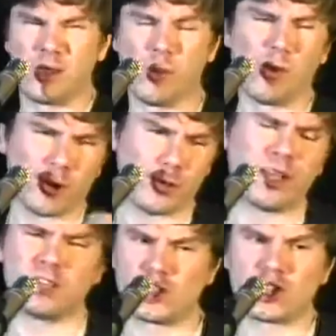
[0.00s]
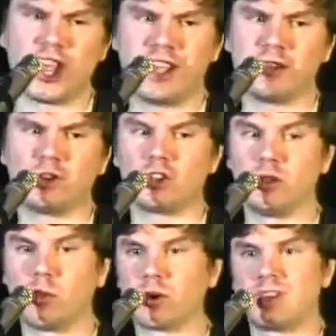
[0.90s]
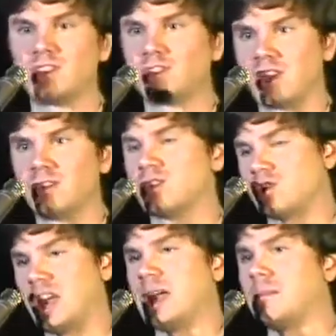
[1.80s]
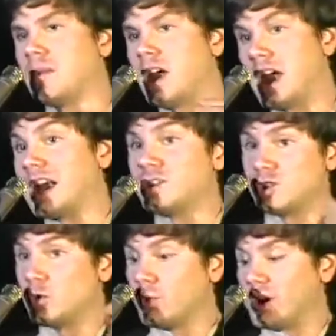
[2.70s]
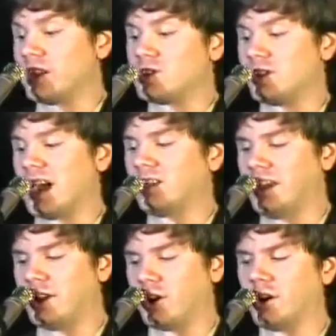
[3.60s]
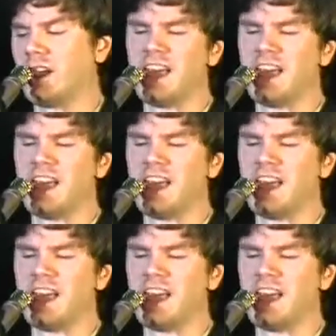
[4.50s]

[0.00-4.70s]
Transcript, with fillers: the more things change, the more they stay the same. And so we'll get to that later.